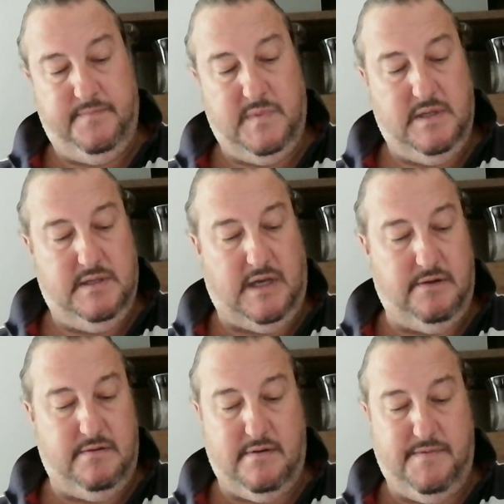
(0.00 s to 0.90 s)
So
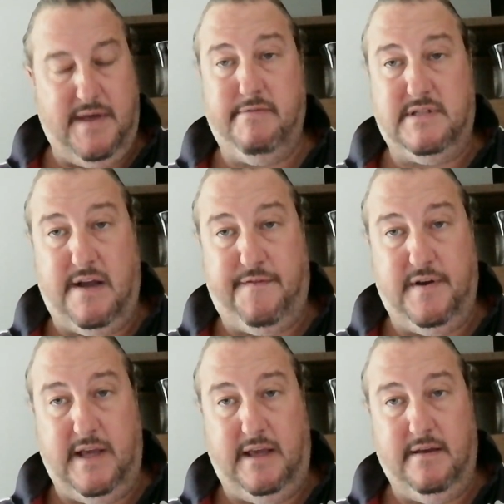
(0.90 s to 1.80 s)
there is
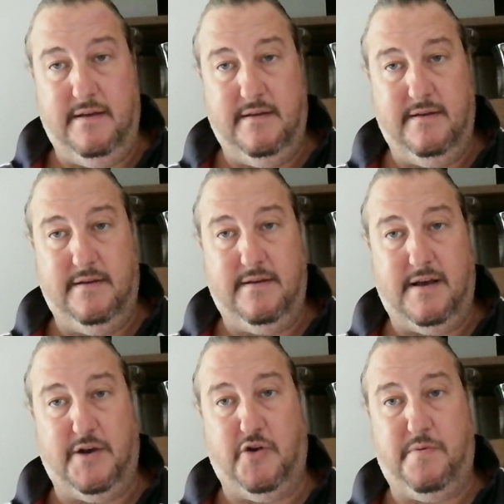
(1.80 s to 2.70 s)
definitely
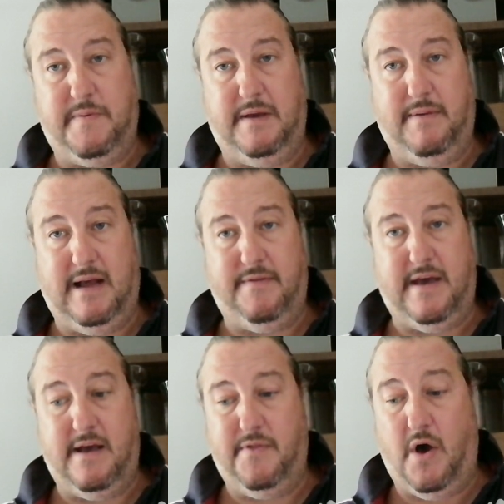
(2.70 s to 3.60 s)
a group of people out
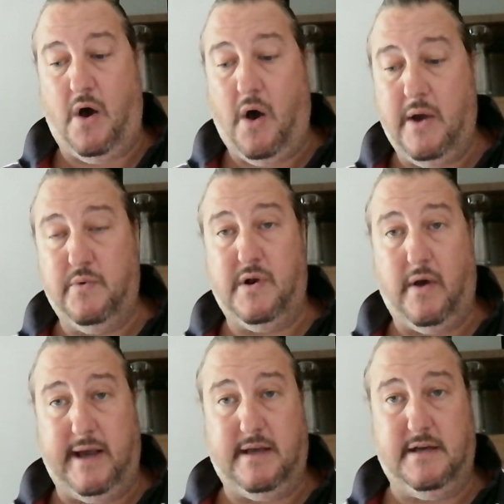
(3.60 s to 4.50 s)
there that I would
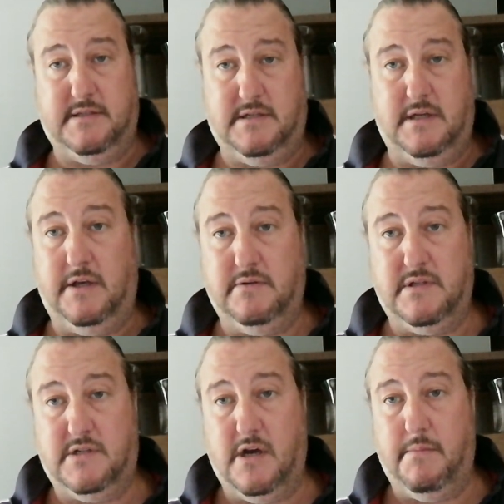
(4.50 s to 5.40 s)
like us to use the
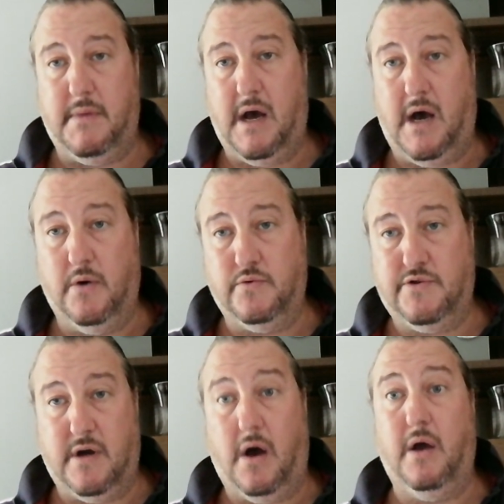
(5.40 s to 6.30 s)
term
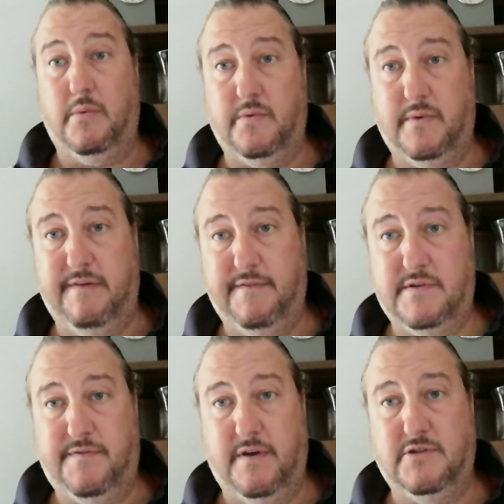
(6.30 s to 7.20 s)
ultra. I, in
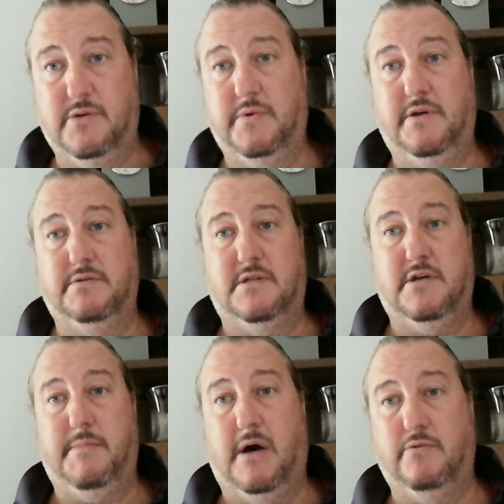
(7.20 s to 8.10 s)
future, will use the
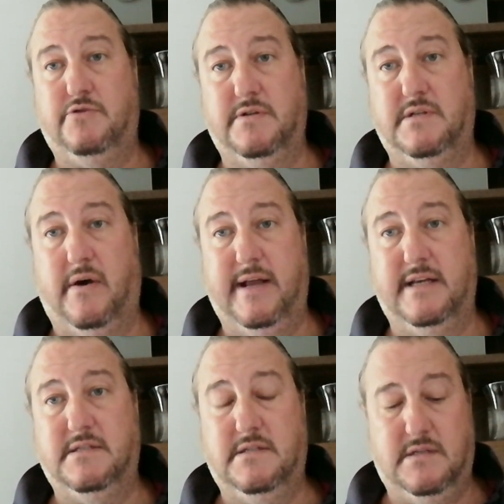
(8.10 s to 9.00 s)
term
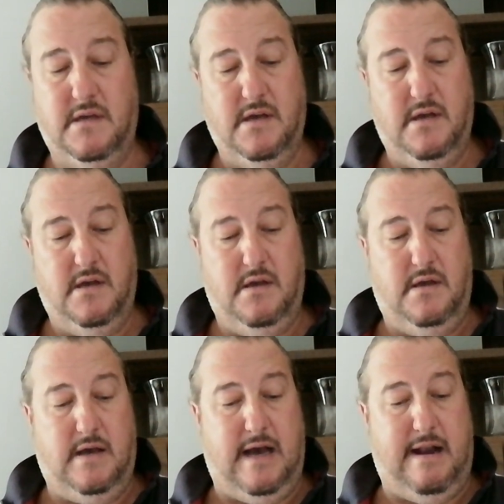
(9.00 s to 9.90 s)
ultra-Zionists,
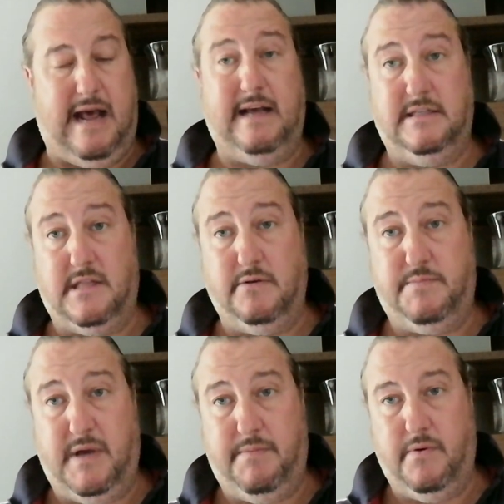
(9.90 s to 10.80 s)
and that is those
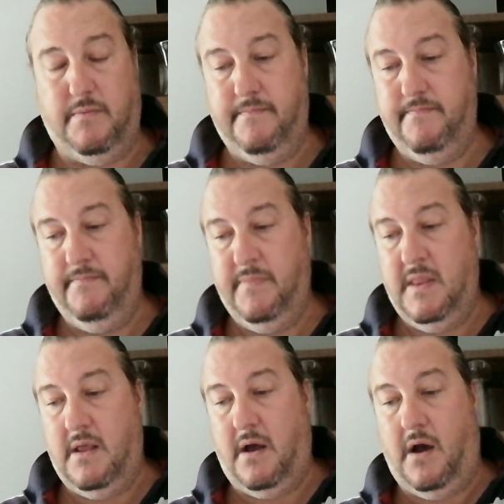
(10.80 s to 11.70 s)
people.
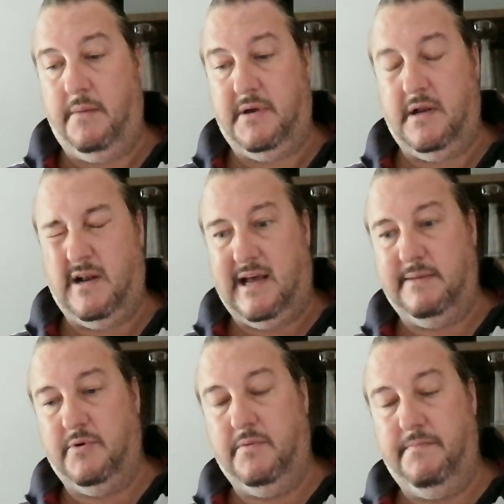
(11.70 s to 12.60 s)
I'm going to
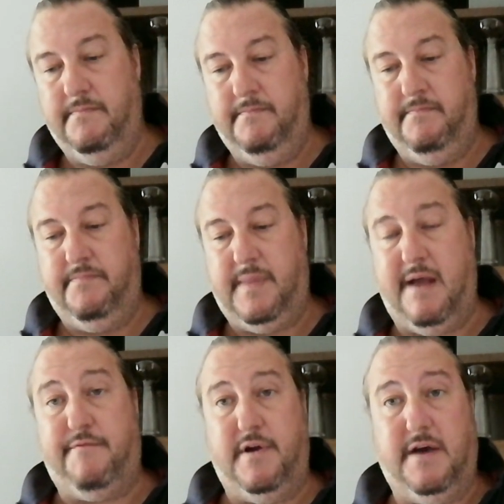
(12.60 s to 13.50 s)
label
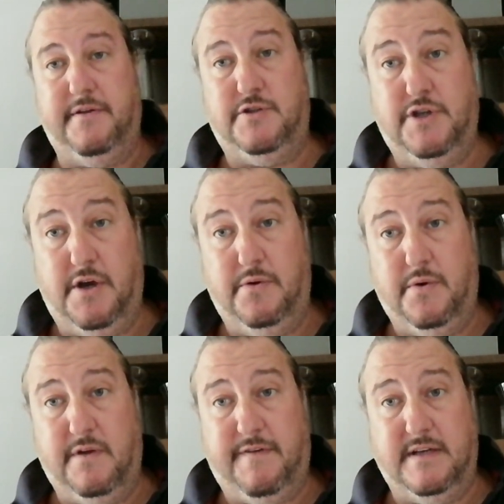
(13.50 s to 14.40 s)
every other Jew on
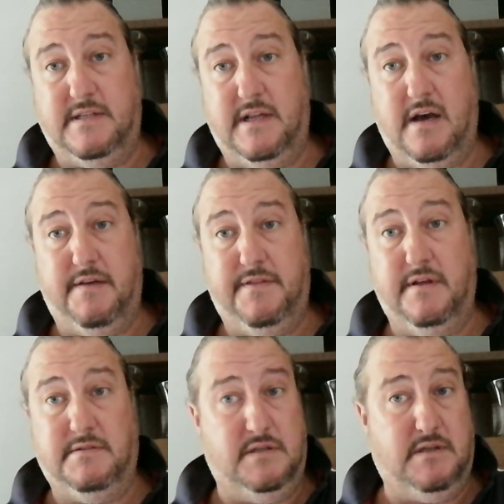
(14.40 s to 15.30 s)
the face of the earth
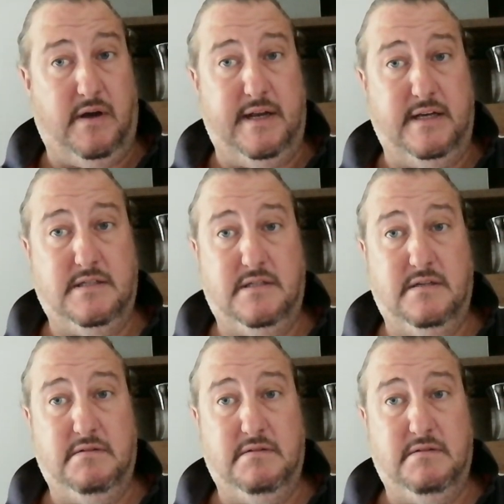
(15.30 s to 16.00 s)
that's a Zionist,